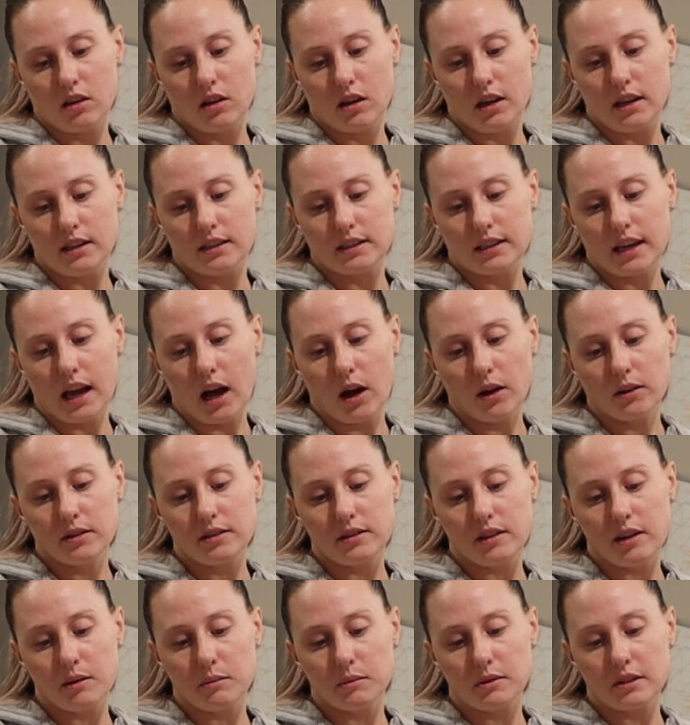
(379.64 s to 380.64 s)
it's
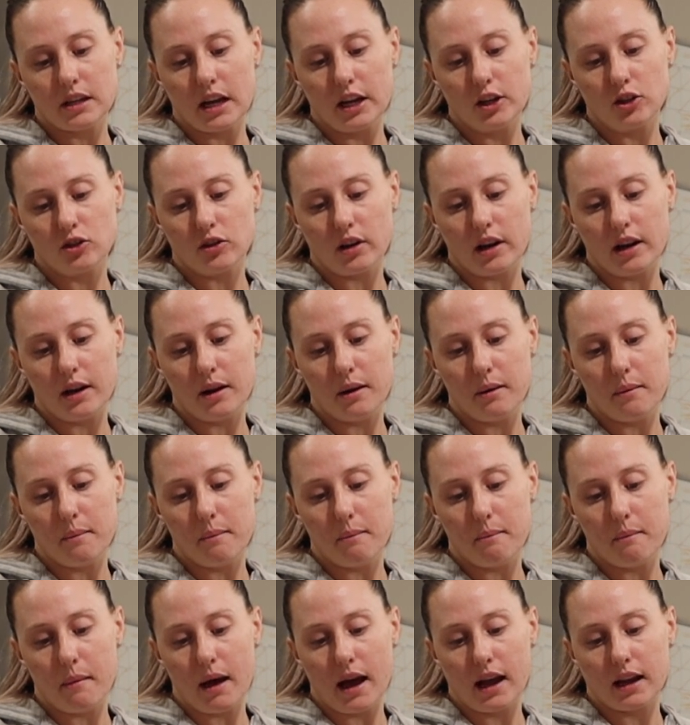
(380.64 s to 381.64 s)
calcium
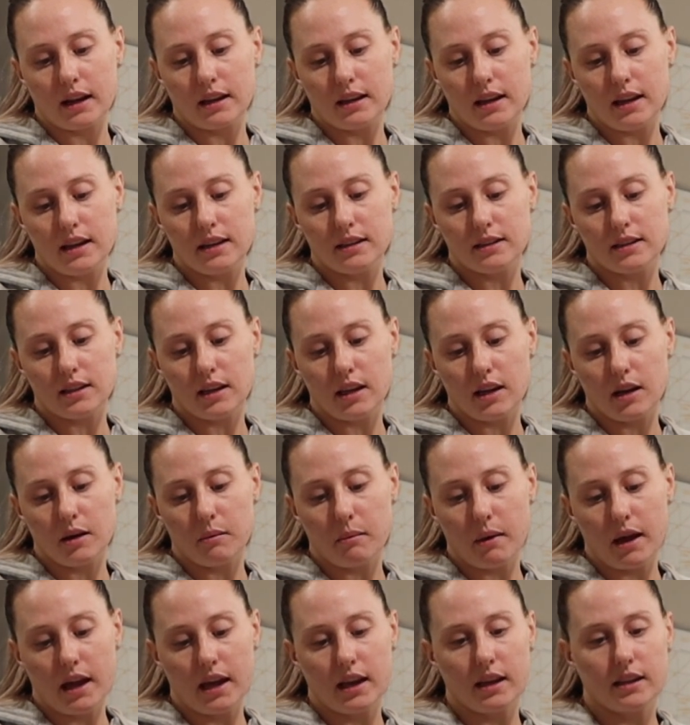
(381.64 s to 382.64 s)
citrate,
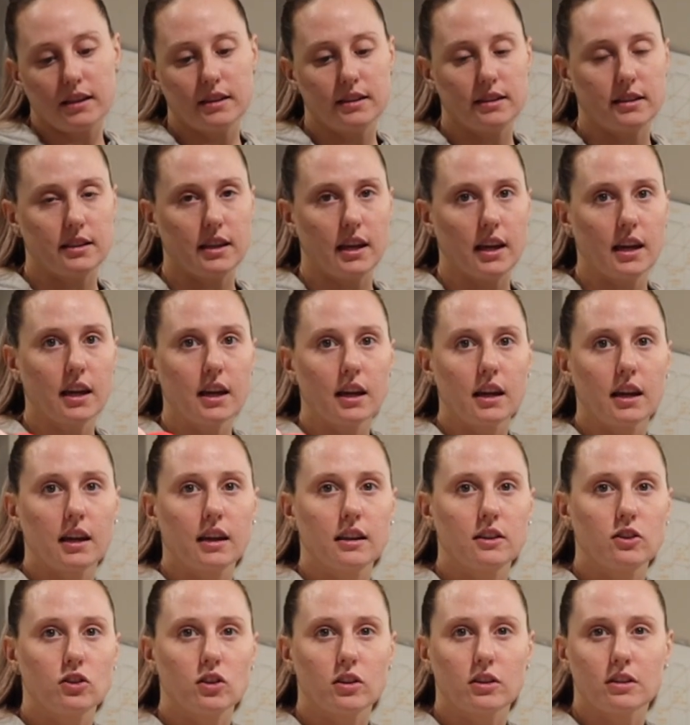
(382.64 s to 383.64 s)
magnesium, and zinc.
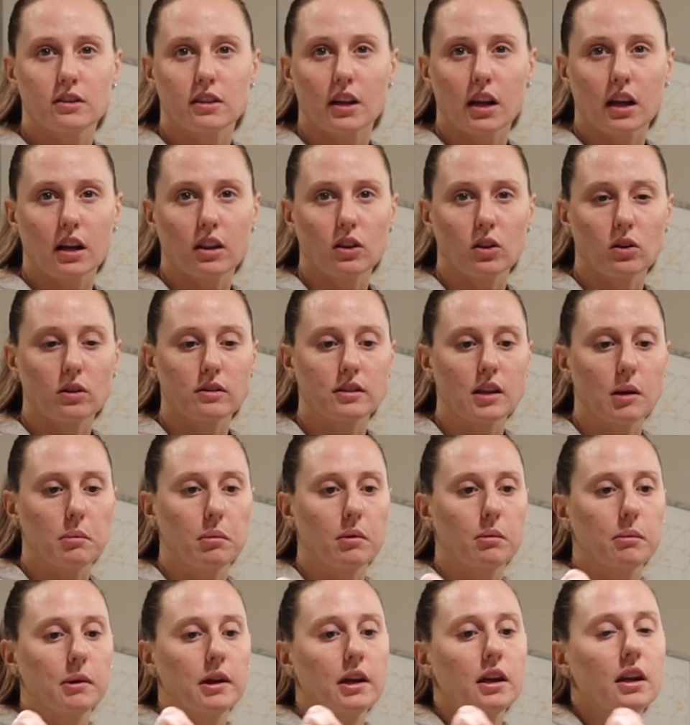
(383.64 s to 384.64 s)
It's just like a little
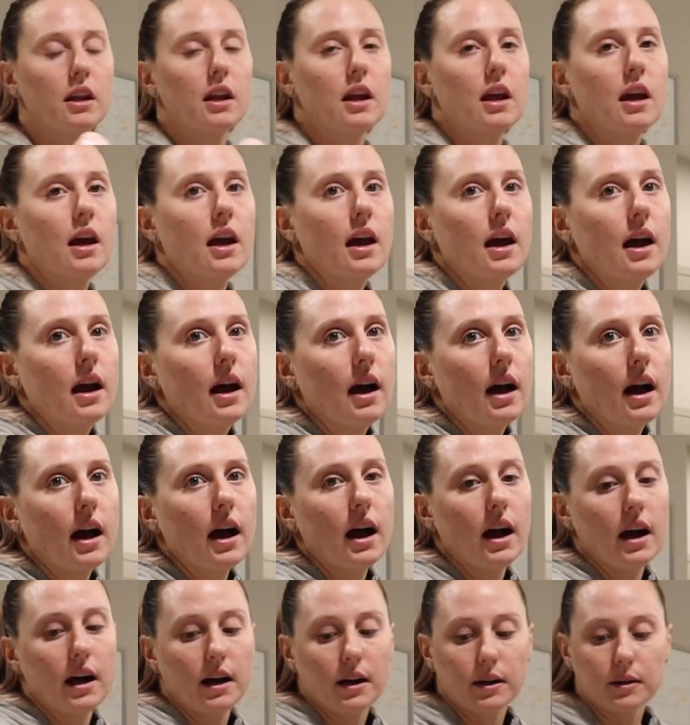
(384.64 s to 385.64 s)
supplement.
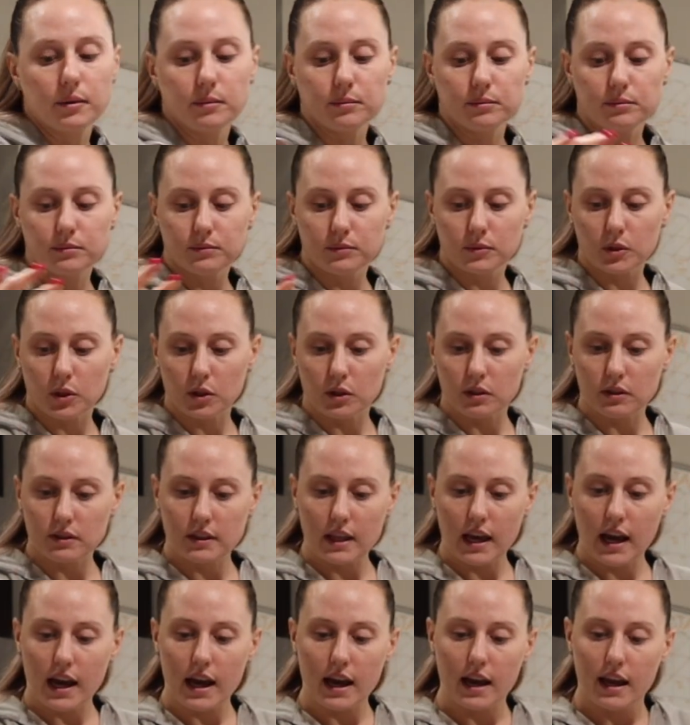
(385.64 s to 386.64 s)
So there's
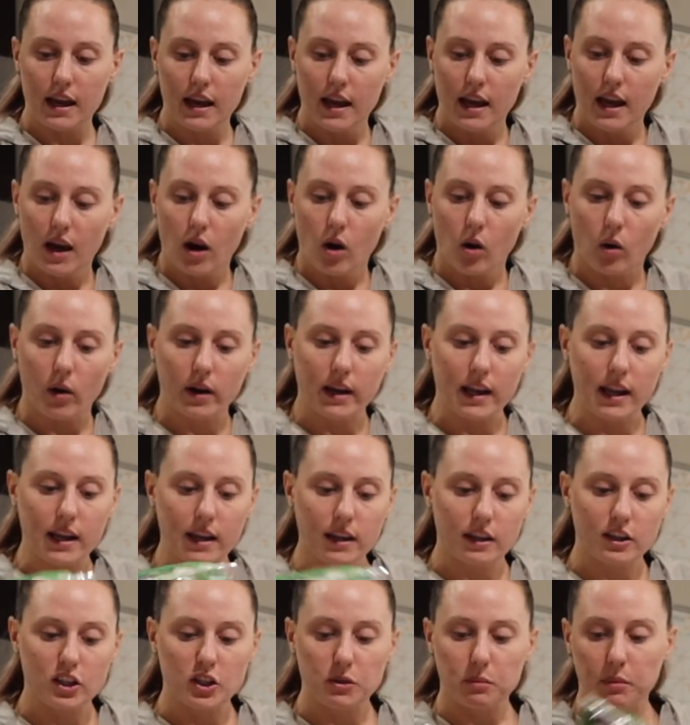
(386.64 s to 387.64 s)
that,
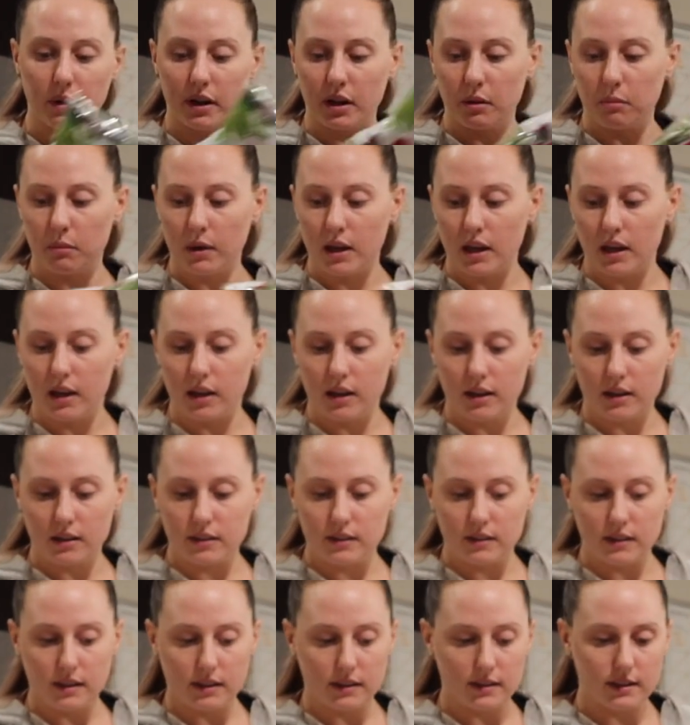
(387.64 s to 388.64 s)
organic spring
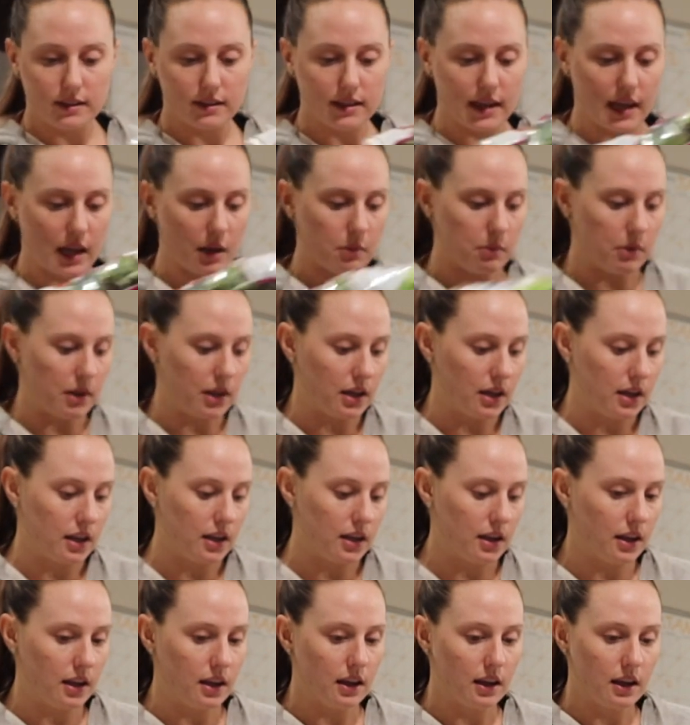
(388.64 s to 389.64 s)
mix,
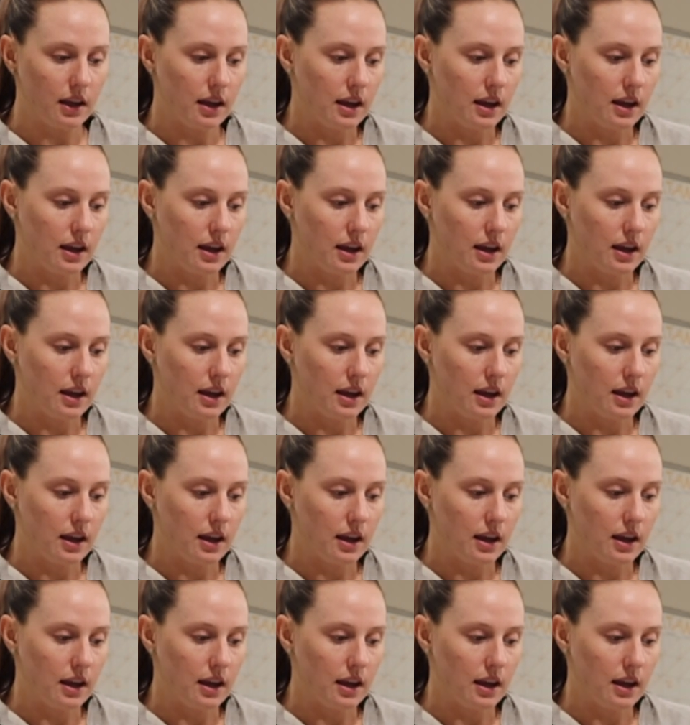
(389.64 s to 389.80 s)
salmon,